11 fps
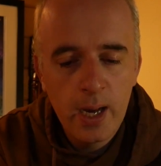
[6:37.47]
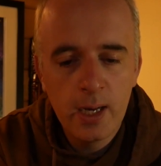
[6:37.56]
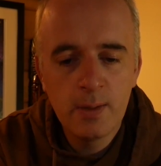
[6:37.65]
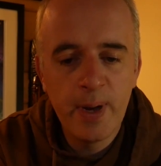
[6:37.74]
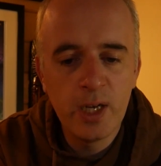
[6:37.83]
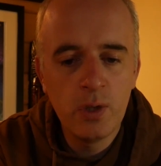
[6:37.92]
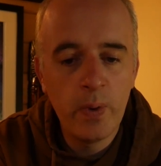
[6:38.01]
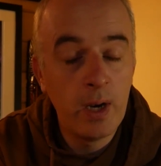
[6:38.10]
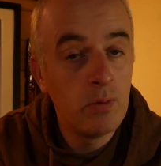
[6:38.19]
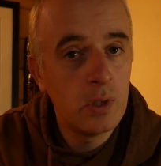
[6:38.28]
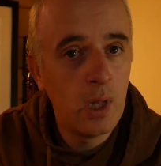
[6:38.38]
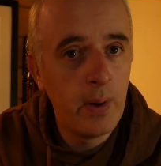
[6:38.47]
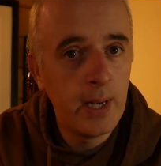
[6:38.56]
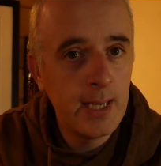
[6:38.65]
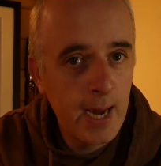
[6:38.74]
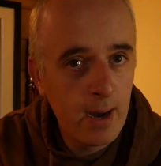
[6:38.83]
especially when you slow
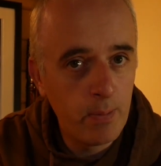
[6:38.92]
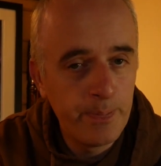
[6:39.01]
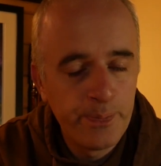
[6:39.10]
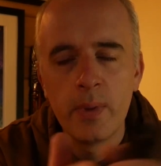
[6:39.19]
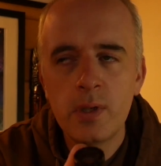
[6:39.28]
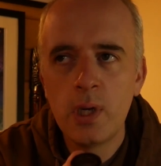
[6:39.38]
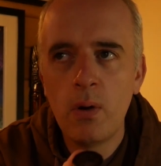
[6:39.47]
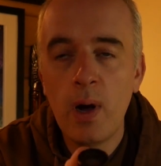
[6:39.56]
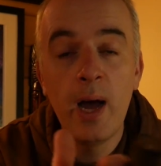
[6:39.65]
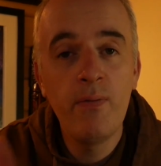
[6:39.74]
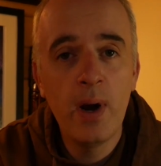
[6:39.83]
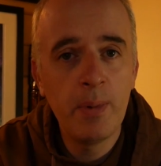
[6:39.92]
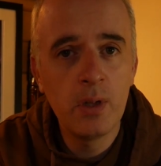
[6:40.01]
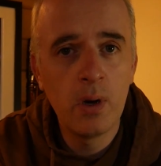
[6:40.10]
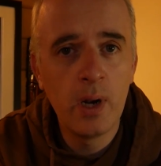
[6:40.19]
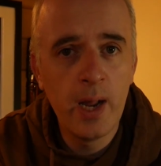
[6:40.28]
it down. So I've
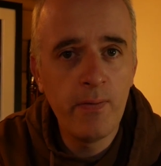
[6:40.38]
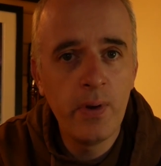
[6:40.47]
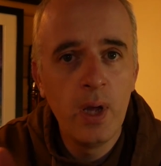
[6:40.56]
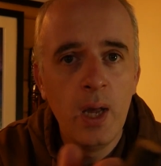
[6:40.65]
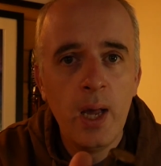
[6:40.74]
rabbled on enough.